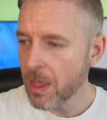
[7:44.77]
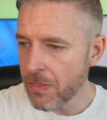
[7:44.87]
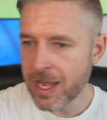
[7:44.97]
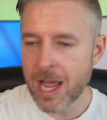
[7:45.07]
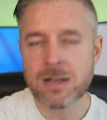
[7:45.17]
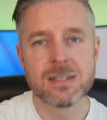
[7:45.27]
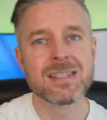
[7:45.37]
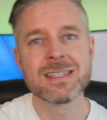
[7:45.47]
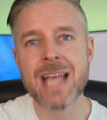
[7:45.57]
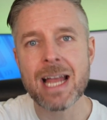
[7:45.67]
They're now
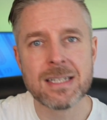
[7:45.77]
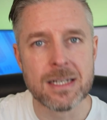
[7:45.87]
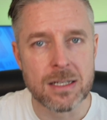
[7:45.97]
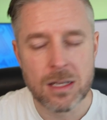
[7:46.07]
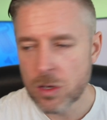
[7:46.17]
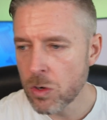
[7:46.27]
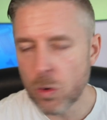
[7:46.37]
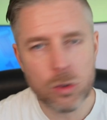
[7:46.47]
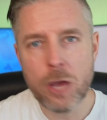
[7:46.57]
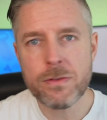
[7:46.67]
scattered
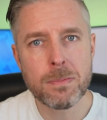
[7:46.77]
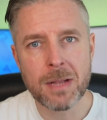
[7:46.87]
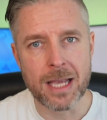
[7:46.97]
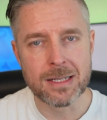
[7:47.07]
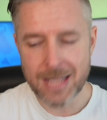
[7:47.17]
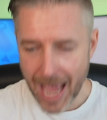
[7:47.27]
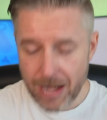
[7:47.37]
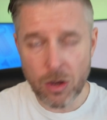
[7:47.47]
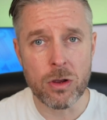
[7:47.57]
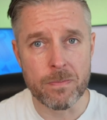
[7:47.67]
all over the place at
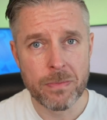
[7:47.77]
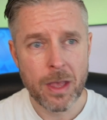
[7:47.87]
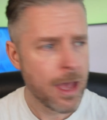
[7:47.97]
home.